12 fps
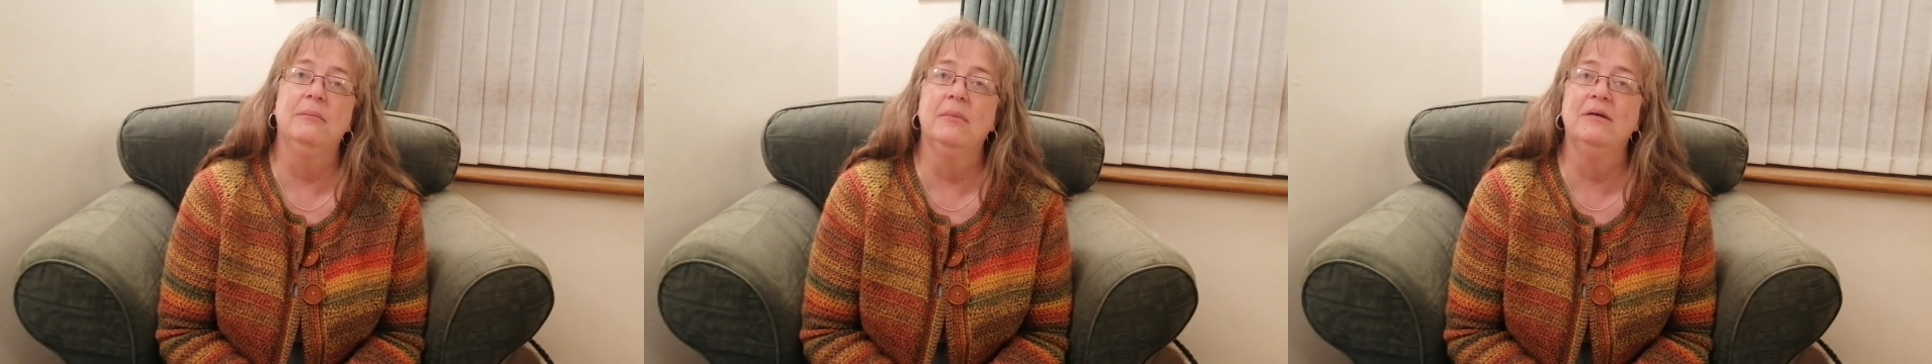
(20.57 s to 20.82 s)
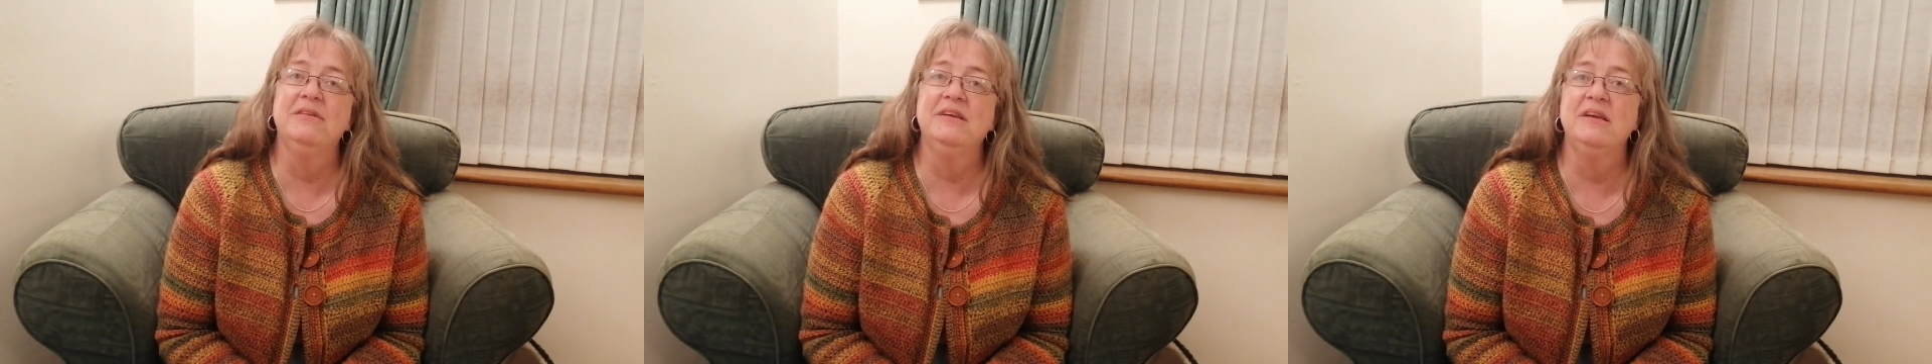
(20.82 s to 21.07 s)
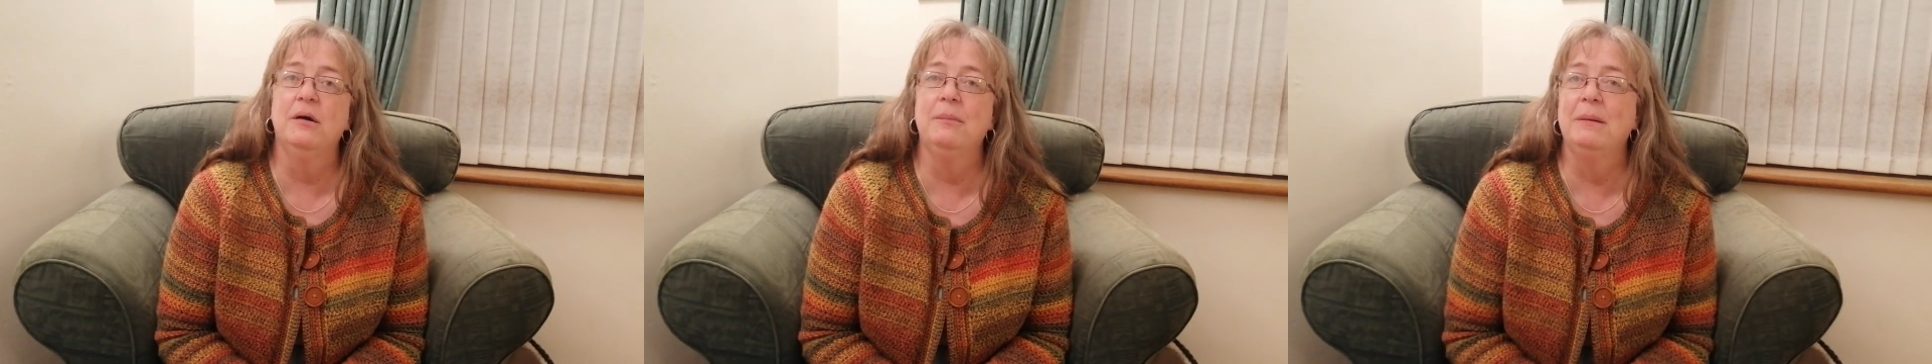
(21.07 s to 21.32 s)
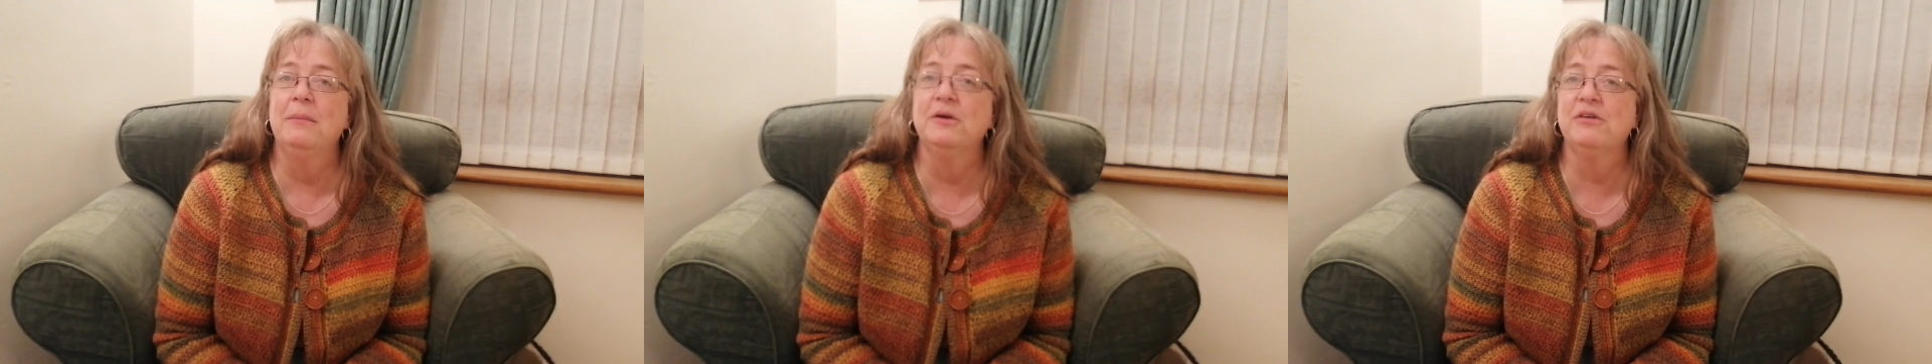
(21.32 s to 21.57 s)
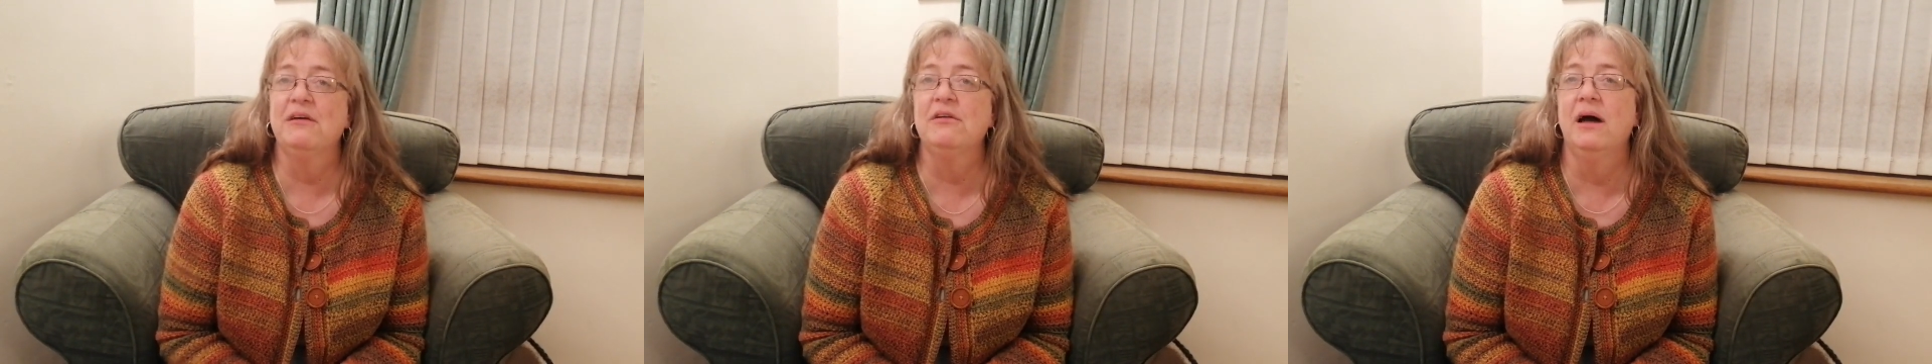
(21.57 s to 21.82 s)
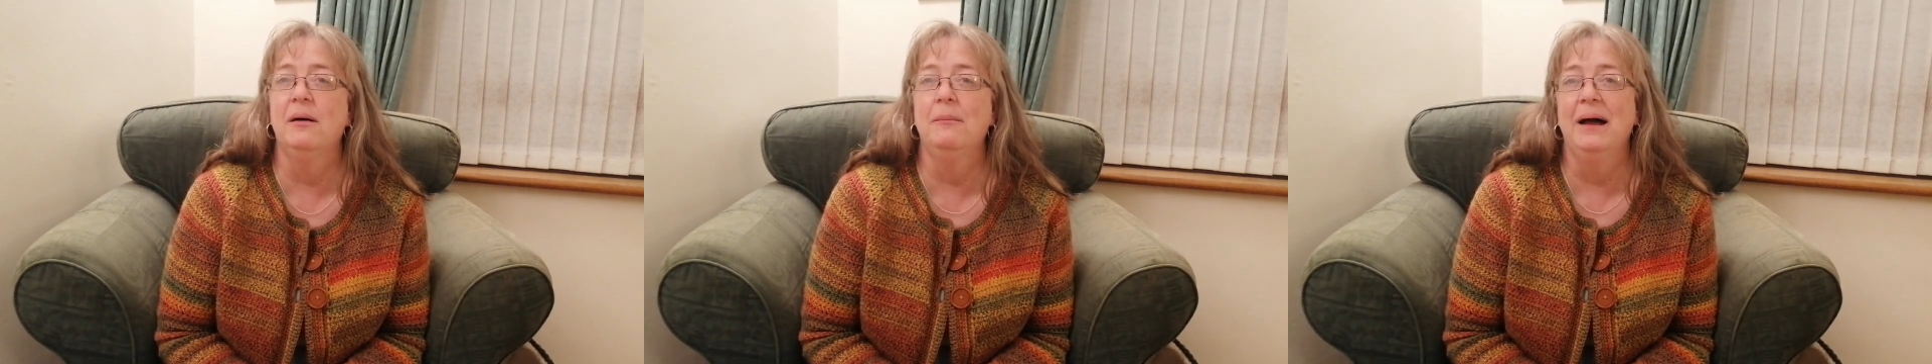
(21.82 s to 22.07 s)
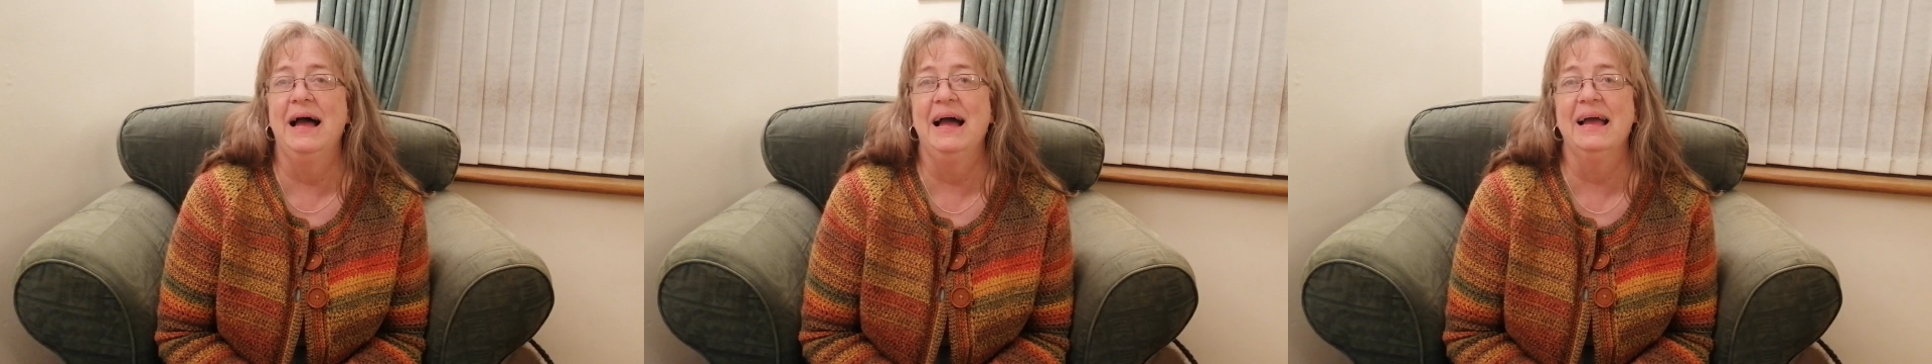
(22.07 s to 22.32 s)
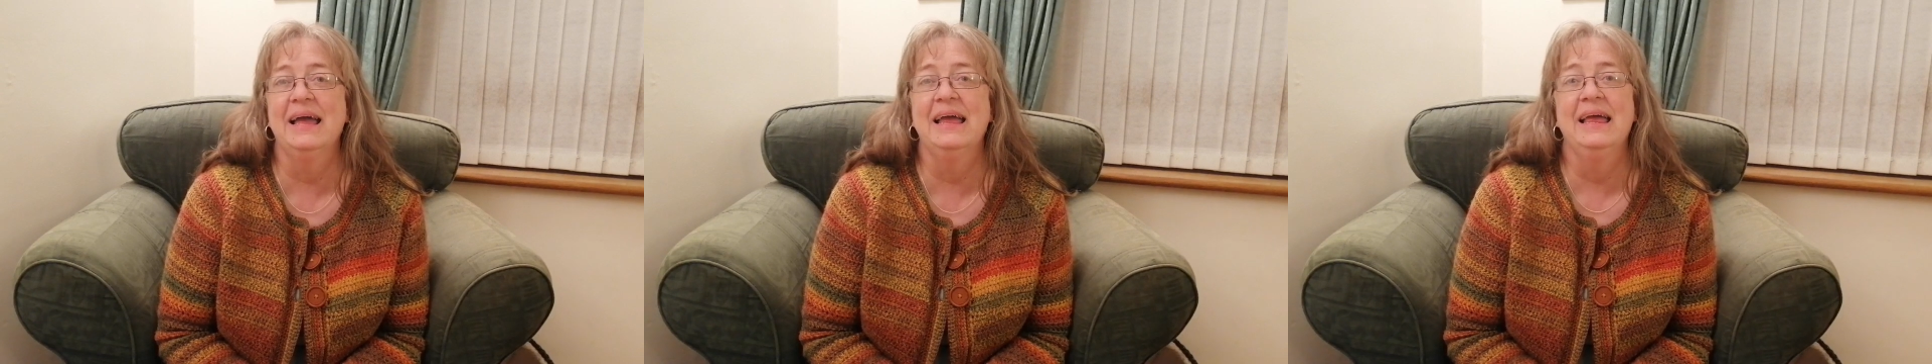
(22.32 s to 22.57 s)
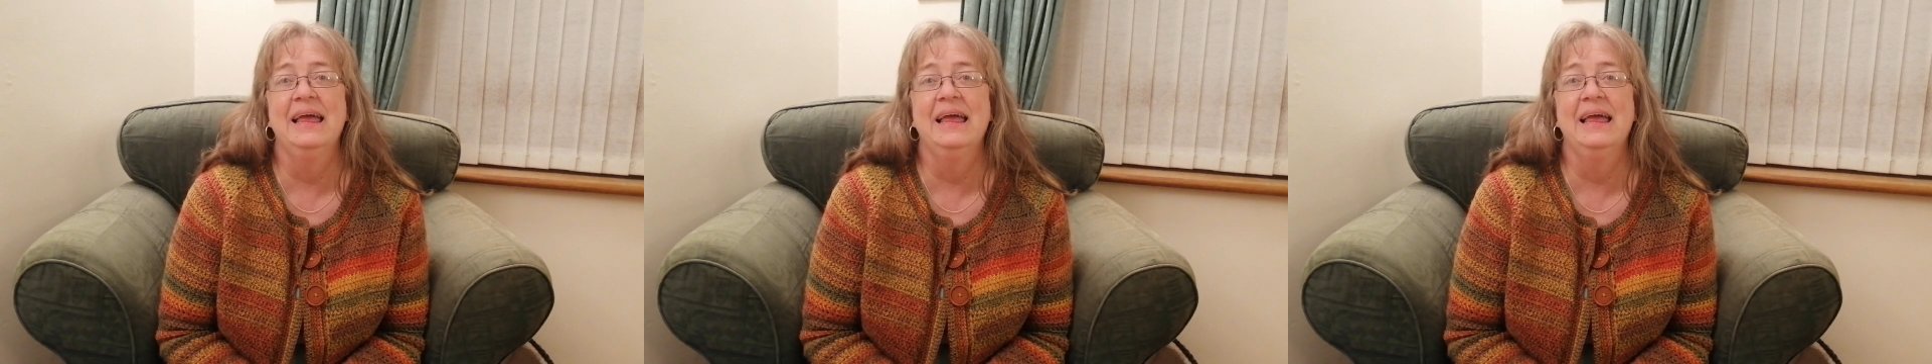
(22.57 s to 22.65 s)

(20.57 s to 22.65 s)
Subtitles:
my video about my travel art bag,